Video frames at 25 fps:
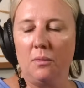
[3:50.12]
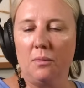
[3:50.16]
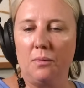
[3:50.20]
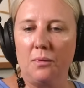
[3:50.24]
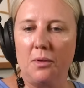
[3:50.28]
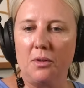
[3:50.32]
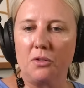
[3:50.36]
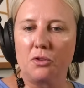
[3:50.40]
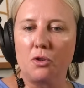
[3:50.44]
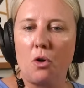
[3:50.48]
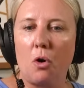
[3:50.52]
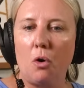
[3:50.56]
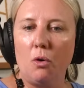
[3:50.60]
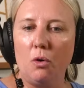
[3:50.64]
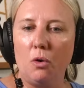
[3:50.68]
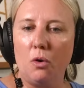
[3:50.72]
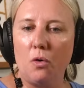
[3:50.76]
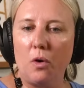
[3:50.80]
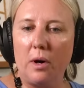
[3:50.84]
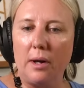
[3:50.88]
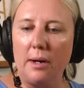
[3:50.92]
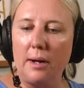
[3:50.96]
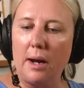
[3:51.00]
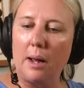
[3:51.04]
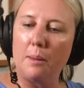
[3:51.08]
There's
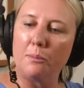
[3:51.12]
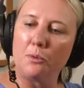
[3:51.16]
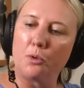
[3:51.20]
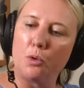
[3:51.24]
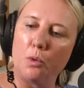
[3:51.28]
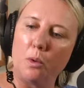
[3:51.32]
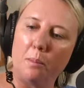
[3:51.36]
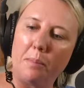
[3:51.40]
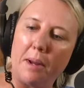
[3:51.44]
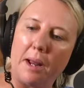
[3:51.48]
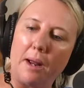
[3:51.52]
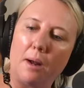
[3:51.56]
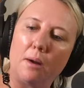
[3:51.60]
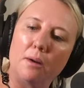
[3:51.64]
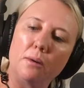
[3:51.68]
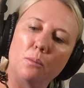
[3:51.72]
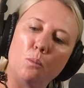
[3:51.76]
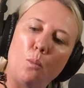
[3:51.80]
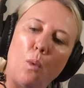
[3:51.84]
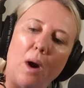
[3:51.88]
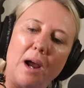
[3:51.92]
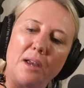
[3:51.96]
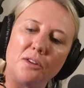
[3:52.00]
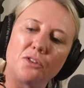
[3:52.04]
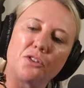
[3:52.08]
concrete up to about
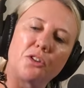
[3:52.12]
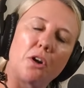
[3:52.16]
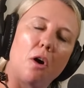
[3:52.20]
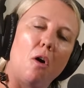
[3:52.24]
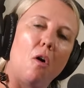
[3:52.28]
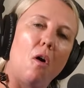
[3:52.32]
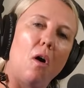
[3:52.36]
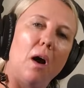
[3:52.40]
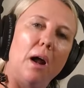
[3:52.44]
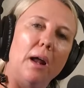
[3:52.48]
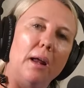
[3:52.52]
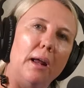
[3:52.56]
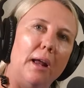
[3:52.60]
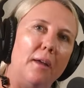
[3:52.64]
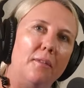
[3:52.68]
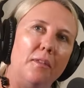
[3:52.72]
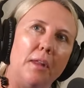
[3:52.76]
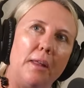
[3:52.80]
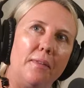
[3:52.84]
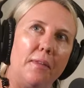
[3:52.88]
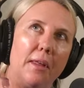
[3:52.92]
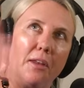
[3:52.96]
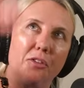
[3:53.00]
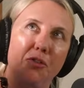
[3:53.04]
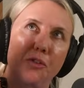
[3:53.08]
waist high, and
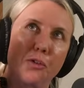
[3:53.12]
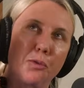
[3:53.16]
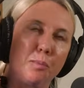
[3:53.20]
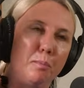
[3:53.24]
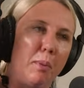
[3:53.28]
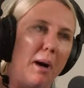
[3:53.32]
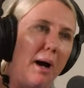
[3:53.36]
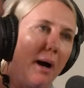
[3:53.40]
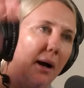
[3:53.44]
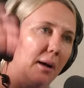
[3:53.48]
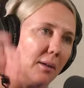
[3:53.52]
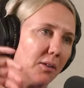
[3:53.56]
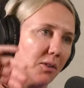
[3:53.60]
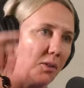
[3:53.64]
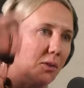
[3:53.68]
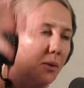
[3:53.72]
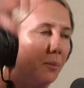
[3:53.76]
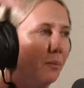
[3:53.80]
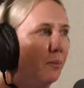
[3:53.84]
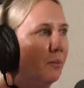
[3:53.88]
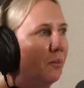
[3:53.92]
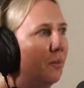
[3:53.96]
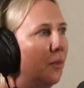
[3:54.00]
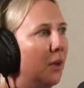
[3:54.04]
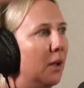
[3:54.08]
then there's just bars.
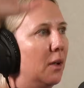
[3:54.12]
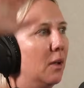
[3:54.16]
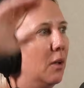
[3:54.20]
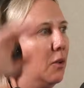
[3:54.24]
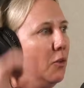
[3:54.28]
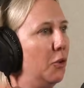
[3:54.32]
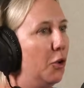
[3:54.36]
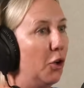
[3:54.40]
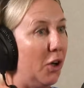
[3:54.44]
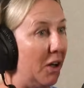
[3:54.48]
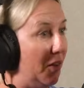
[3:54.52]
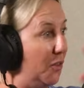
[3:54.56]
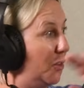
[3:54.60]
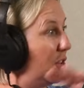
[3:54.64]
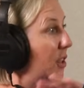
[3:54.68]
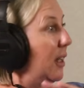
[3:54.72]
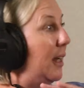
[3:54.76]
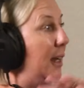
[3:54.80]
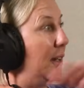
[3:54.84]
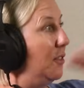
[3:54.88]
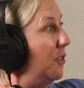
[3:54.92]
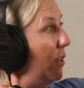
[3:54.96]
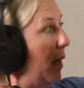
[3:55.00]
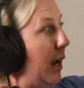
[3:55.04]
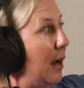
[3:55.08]
You can
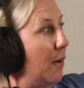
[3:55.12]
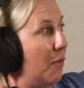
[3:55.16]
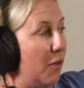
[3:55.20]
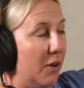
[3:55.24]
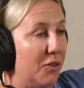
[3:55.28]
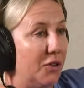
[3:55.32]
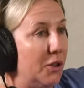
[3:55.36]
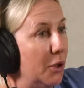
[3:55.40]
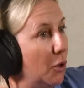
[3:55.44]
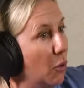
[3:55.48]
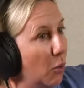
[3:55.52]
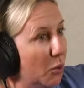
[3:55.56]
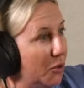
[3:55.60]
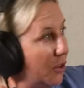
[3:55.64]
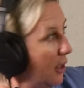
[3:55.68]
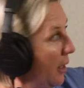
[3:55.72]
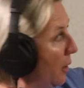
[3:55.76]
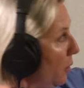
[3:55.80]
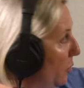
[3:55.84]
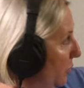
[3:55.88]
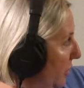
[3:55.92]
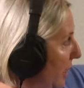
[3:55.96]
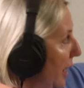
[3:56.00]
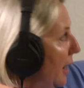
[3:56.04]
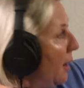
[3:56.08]
see into every single
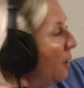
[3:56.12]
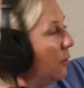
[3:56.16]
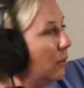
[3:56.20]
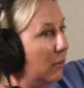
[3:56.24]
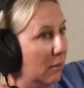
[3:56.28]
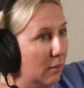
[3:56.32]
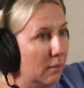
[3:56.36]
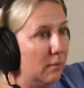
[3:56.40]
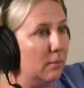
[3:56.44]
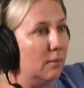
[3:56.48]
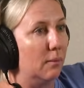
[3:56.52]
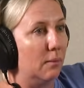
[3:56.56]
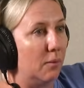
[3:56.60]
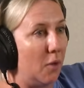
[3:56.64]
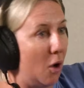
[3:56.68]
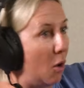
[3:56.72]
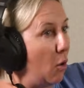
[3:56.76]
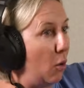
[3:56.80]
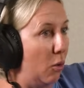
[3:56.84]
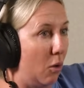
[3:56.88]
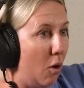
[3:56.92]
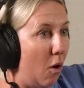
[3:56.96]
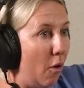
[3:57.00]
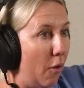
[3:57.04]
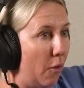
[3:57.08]
cell down the
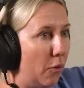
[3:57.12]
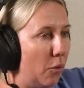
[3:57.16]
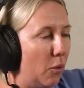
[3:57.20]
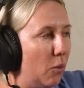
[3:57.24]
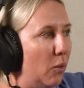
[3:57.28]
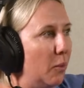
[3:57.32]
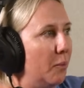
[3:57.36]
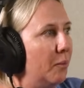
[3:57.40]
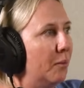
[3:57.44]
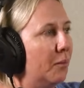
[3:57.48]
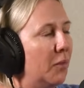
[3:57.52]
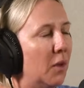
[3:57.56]
whole corridor.